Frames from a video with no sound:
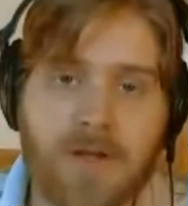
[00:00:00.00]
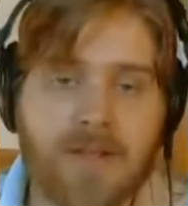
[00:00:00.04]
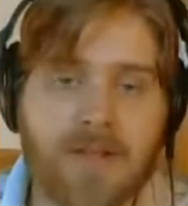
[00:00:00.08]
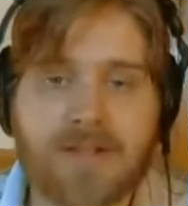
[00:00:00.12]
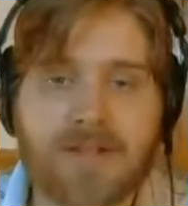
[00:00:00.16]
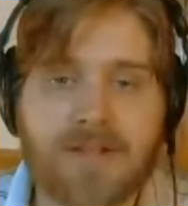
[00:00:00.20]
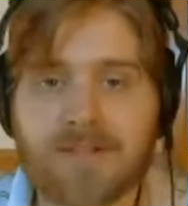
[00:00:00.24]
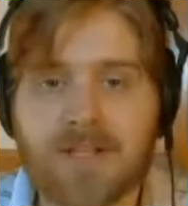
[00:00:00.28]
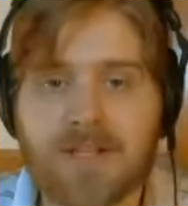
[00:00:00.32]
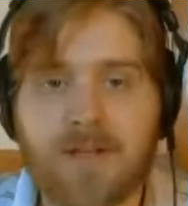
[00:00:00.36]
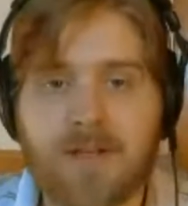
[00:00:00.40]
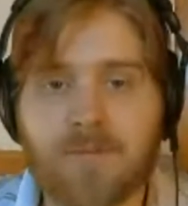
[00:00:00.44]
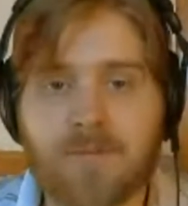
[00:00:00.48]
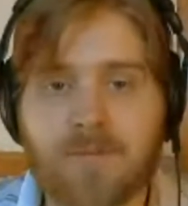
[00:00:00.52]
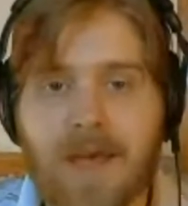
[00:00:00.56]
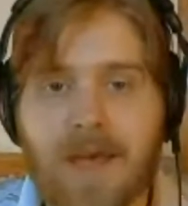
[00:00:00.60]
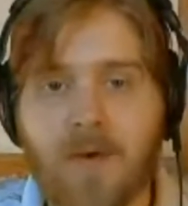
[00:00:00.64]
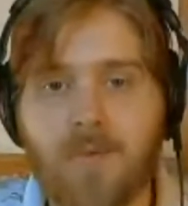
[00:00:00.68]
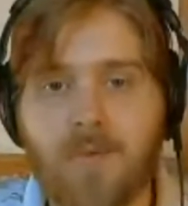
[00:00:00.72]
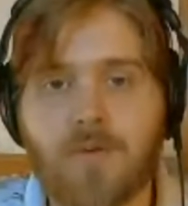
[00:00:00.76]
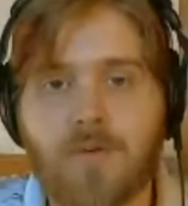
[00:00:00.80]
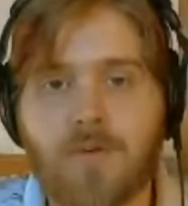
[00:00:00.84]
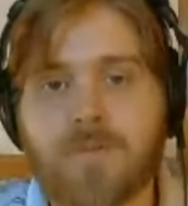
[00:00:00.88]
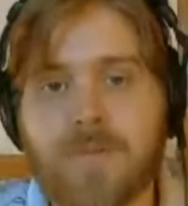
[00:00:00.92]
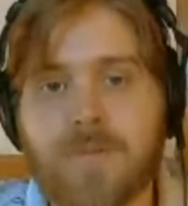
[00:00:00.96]
Hit us up
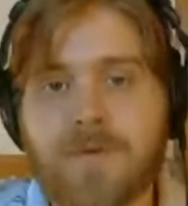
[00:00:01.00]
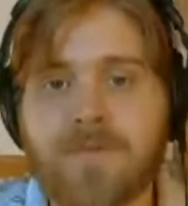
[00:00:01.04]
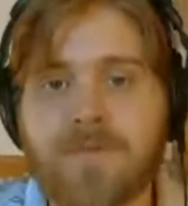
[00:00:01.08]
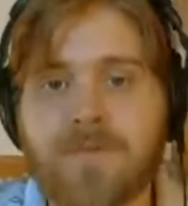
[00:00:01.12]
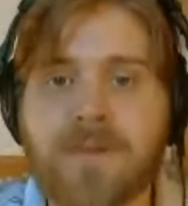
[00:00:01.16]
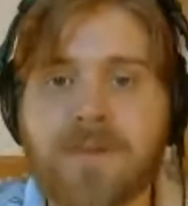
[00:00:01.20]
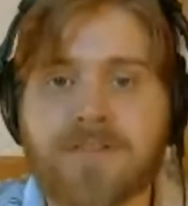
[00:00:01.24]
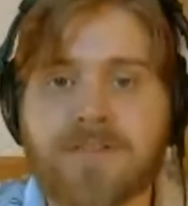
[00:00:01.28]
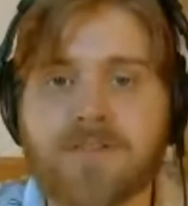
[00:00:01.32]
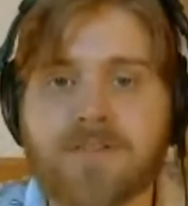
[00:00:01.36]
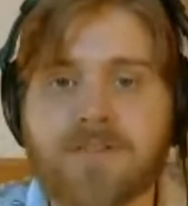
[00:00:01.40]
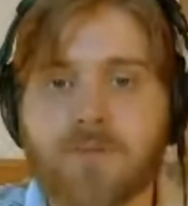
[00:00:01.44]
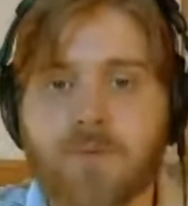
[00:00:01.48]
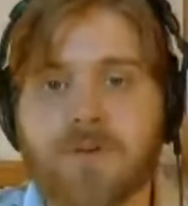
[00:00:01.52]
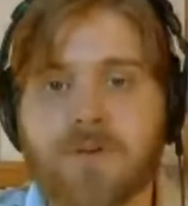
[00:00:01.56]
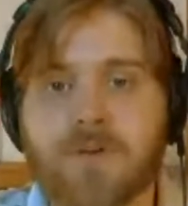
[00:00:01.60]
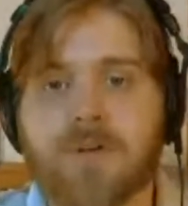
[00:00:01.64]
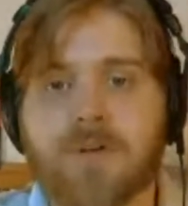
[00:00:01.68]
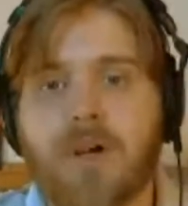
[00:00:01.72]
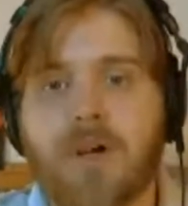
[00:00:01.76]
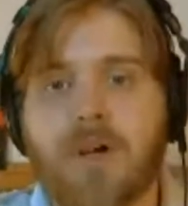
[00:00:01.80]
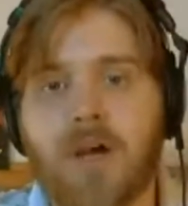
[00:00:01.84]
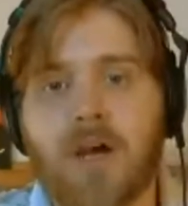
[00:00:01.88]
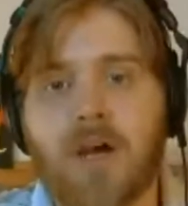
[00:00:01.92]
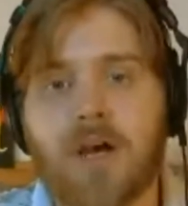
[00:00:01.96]
at Words From My Face on
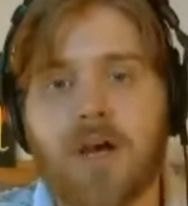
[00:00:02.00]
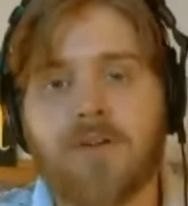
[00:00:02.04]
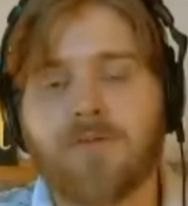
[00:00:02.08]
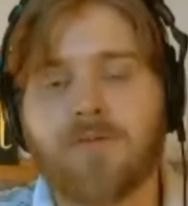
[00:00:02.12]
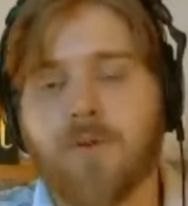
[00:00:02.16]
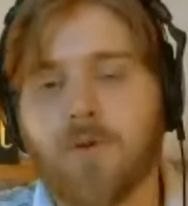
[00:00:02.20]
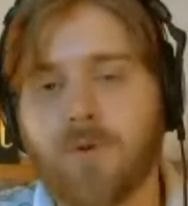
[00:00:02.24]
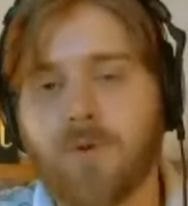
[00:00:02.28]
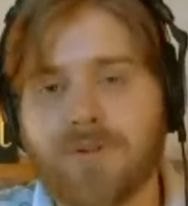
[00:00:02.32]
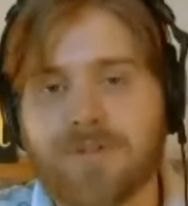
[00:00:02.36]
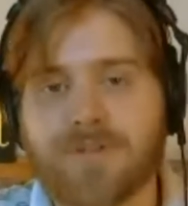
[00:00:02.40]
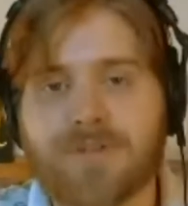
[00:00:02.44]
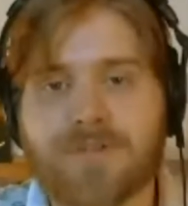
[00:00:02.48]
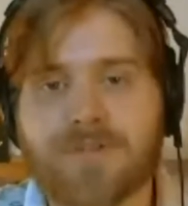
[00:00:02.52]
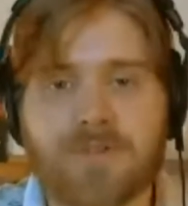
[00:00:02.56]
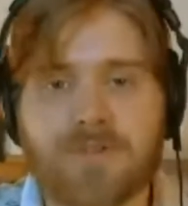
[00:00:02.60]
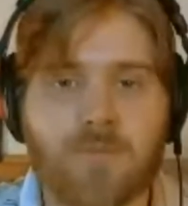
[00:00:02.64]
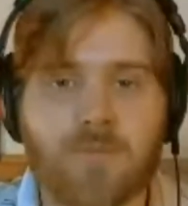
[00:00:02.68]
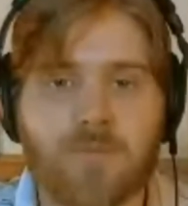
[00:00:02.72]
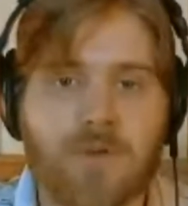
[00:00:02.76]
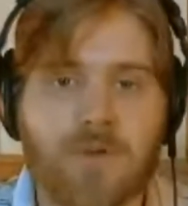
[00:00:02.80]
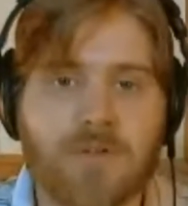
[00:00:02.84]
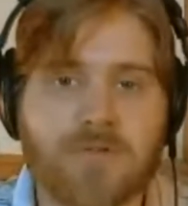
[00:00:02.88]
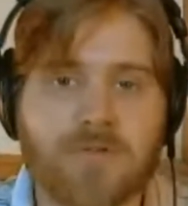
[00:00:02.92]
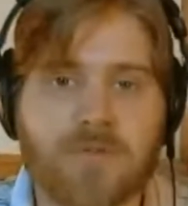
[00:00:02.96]
Twitter, of course,
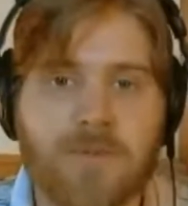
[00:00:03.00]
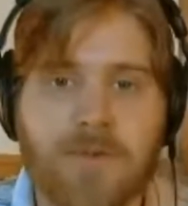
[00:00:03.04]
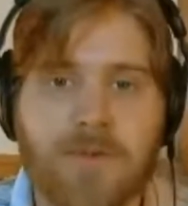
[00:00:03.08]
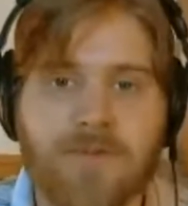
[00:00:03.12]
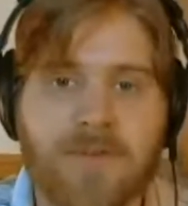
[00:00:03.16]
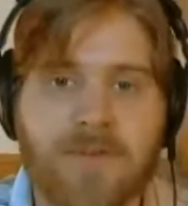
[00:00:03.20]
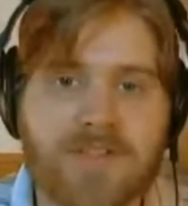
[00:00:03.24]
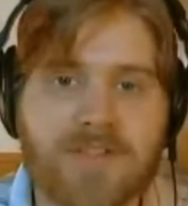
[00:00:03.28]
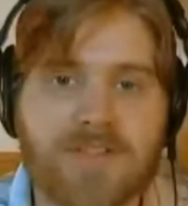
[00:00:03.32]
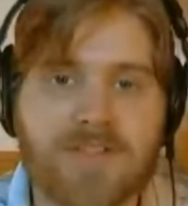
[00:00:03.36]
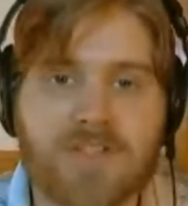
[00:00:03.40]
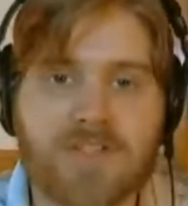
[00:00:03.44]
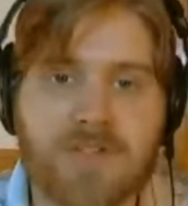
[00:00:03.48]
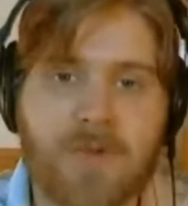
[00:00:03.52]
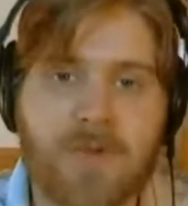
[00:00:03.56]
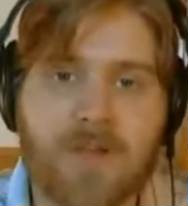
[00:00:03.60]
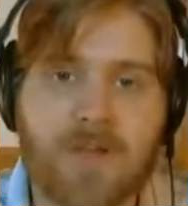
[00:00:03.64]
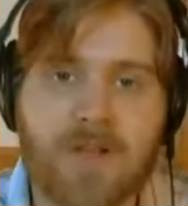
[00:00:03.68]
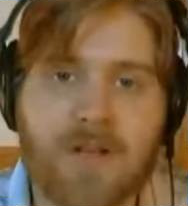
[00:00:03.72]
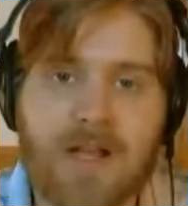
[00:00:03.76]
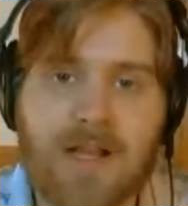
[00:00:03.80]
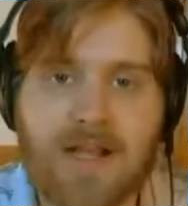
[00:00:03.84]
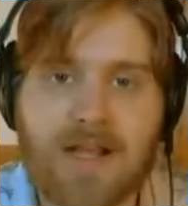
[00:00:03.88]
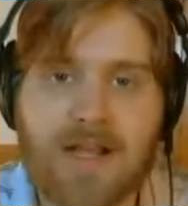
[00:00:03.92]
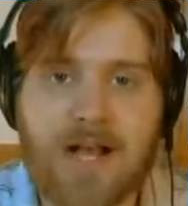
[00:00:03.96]
wordsfrommyface at
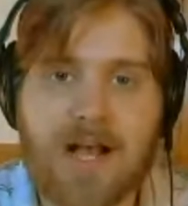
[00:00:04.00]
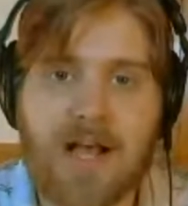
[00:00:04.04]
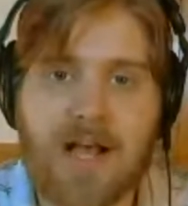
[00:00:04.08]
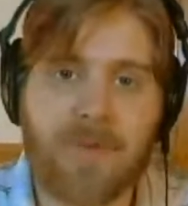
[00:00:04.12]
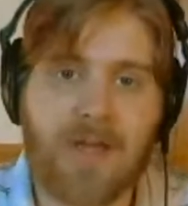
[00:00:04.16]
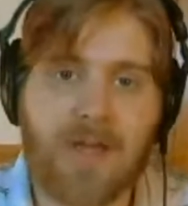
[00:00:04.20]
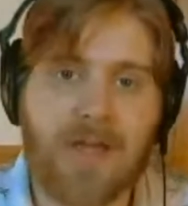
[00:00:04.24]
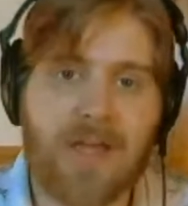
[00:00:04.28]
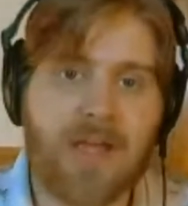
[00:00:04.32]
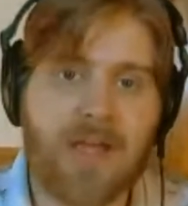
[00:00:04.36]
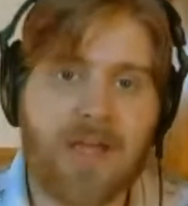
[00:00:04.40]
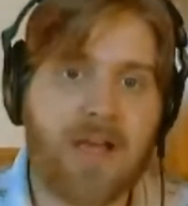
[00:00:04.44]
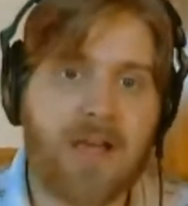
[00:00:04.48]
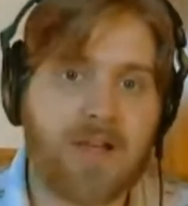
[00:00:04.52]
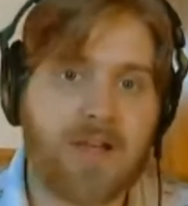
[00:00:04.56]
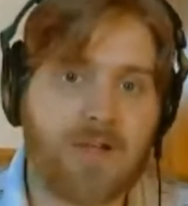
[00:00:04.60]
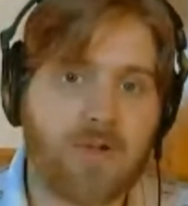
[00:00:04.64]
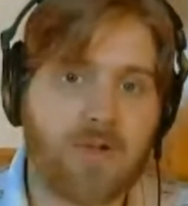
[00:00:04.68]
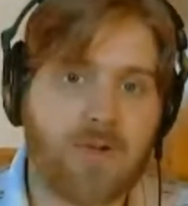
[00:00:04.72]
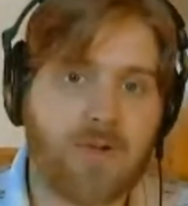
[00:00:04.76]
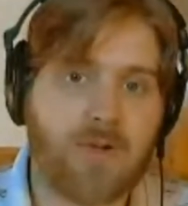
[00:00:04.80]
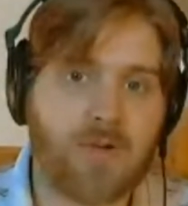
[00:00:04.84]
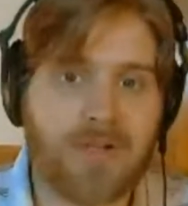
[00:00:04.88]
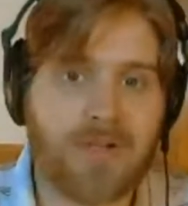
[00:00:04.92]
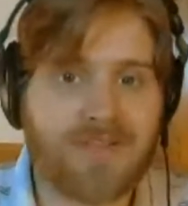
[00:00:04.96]
gmail dot com,
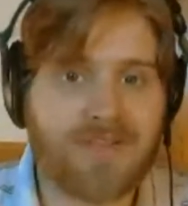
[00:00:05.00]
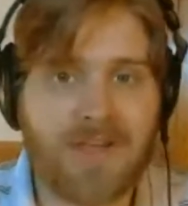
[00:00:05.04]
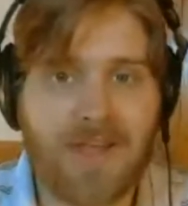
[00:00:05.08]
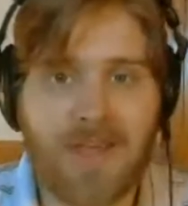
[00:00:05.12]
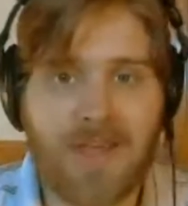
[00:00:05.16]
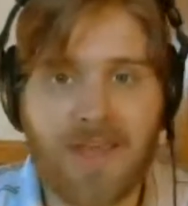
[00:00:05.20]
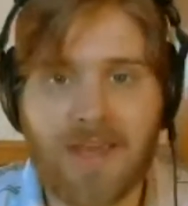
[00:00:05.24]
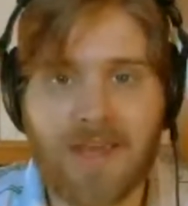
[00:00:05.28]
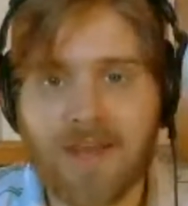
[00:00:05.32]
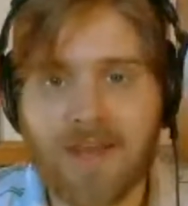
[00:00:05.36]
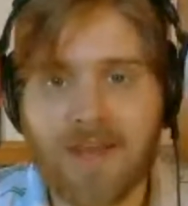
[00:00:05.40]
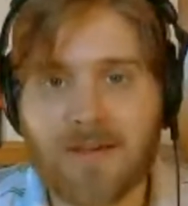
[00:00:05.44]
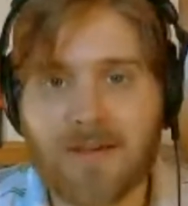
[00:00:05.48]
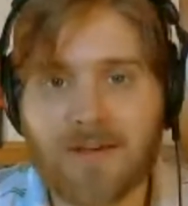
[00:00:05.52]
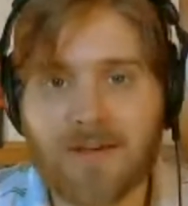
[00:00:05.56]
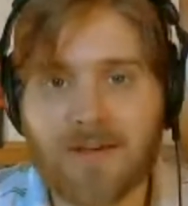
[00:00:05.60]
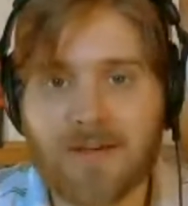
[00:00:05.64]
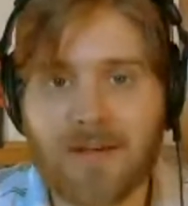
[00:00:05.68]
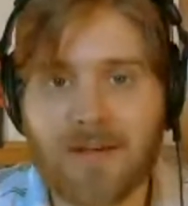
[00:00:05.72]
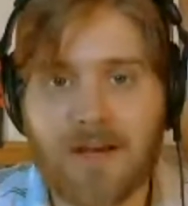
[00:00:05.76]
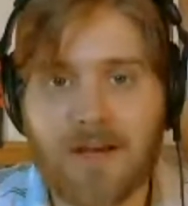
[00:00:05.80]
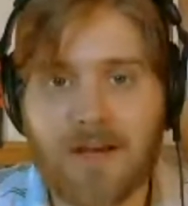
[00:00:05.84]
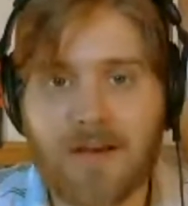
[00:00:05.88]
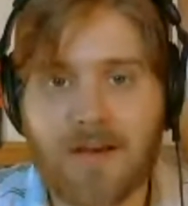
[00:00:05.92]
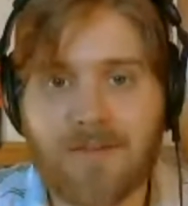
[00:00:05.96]
Google Plus, and
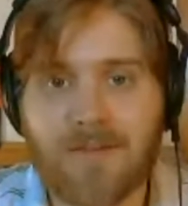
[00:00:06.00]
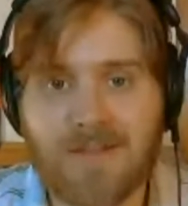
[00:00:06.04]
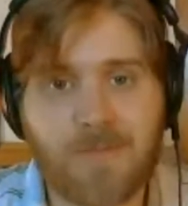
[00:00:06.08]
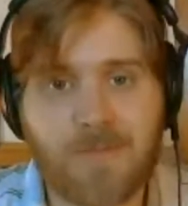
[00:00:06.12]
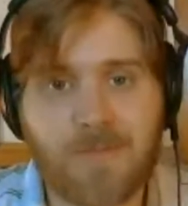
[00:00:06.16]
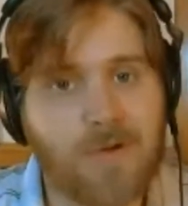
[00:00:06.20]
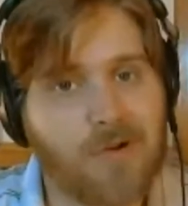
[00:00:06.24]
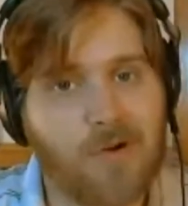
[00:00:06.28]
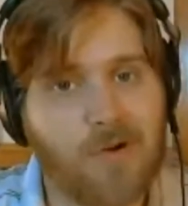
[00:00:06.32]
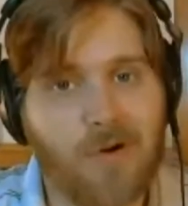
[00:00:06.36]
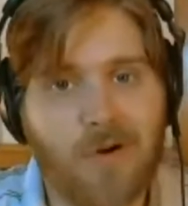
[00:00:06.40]
uh, Facebook.